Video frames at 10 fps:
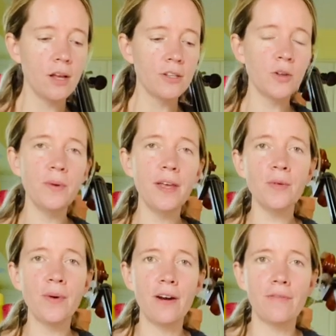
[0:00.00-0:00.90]
So being
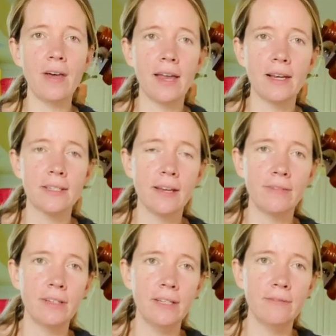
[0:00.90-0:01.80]
aware of that is
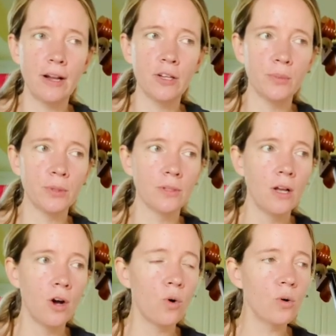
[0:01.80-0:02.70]
definitely valuable.
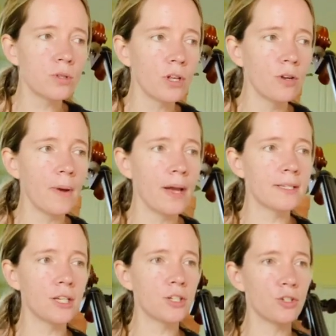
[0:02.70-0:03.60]
Also pay
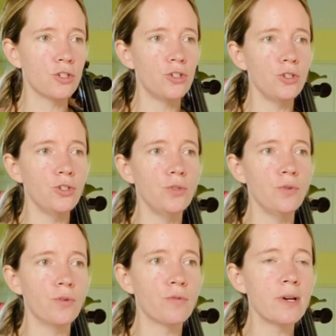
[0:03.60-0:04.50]
attention to
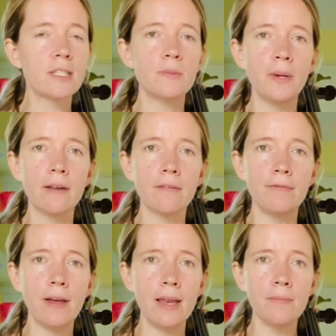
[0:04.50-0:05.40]
the wrist being
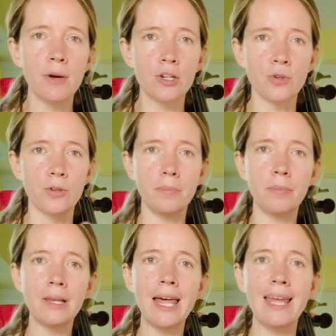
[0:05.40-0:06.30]
fairly much on a
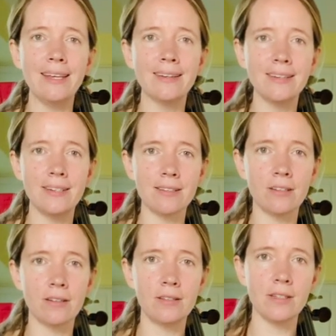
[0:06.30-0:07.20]
plane.
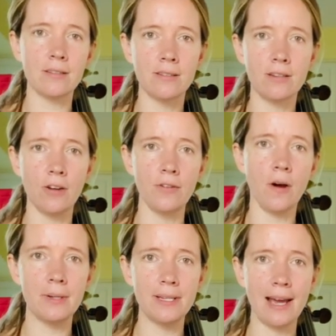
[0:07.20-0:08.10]
It doesn't go
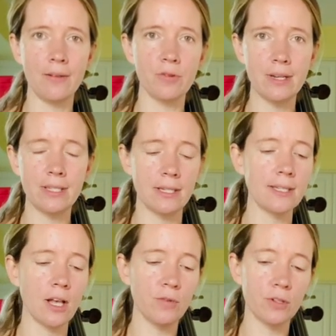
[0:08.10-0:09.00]
up and down the wrist
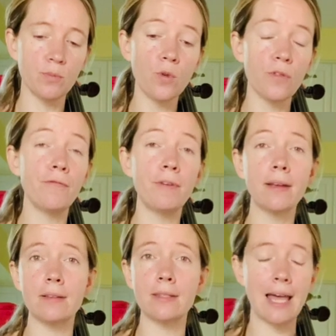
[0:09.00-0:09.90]
itself. It's more the
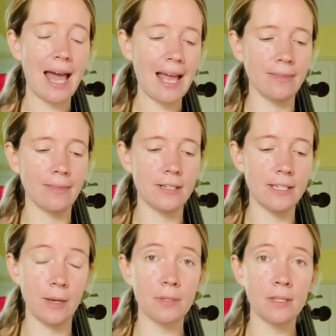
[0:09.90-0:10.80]
fingers and the hand that
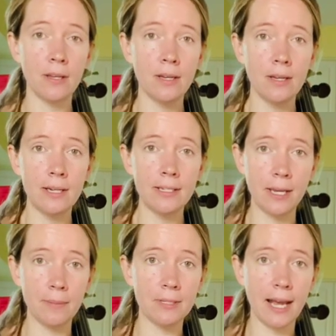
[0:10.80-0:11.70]
dips
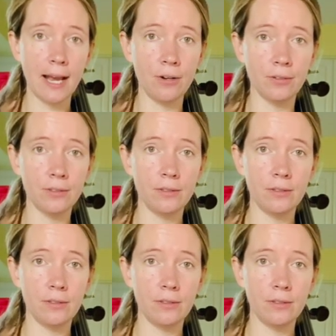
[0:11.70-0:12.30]
down.